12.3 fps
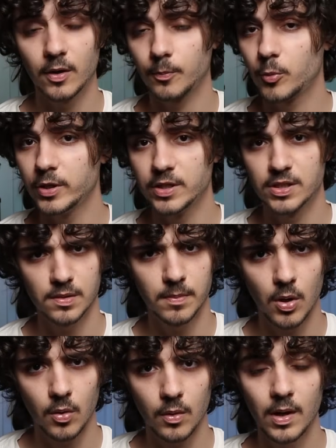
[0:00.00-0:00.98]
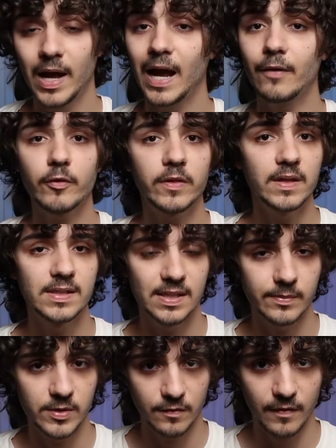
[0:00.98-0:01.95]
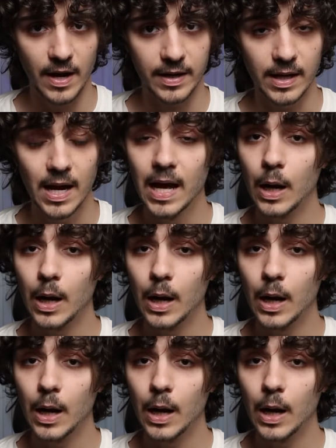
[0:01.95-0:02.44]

they're pretty small, everything seems fine.